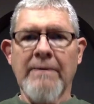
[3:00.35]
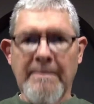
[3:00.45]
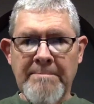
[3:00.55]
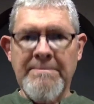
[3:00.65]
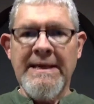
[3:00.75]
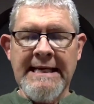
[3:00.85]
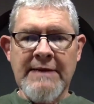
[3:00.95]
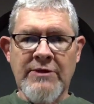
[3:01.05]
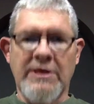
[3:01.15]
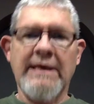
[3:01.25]
big
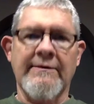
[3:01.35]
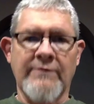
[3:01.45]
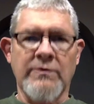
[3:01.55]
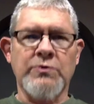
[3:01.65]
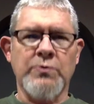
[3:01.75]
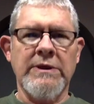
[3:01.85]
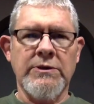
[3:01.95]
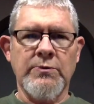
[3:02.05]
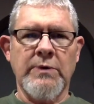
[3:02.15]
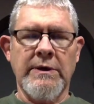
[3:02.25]
thing for
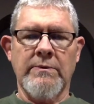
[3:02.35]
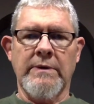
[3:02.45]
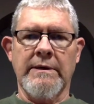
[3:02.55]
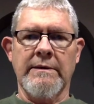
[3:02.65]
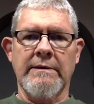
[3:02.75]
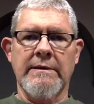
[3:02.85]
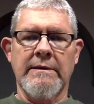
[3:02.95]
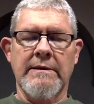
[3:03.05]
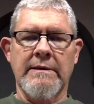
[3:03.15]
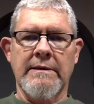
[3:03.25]
2021.
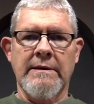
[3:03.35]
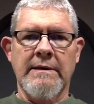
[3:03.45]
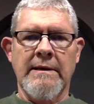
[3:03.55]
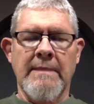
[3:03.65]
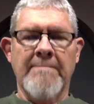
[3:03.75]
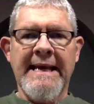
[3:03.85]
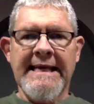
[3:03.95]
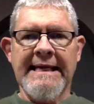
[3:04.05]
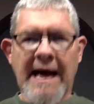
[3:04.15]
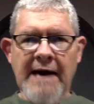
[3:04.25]

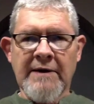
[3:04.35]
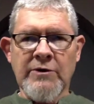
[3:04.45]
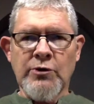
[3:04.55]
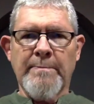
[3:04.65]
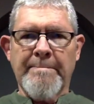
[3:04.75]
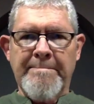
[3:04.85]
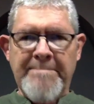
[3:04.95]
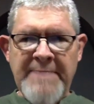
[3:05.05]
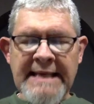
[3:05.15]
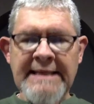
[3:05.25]
Make it our
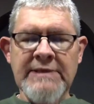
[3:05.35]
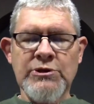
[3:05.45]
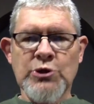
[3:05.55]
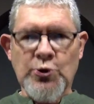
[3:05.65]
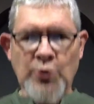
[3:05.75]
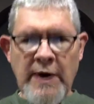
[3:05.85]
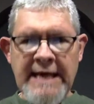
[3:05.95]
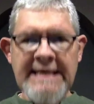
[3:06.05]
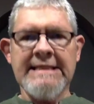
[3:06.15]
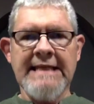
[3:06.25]
biggest,
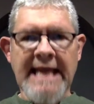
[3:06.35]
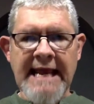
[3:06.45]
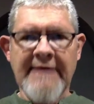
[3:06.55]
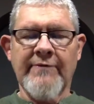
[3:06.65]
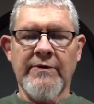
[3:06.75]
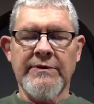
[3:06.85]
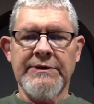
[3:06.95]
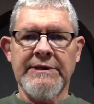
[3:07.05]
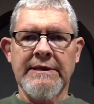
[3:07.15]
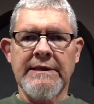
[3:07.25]
greatest effort
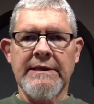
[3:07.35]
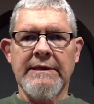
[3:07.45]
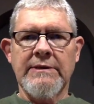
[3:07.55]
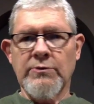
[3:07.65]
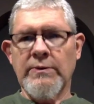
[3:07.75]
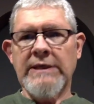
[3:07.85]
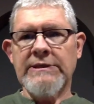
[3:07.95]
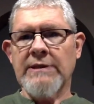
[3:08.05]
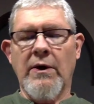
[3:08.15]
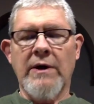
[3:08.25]
to reach
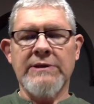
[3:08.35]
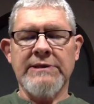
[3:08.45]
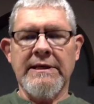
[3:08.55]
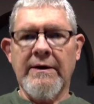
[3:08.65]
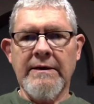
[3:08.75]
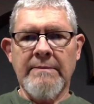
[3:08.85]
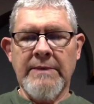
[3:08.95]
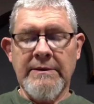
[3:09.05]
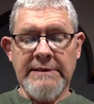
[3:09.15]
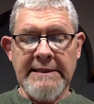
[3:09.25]
the lost in our
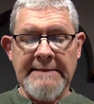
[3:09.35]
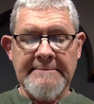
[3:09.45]
community.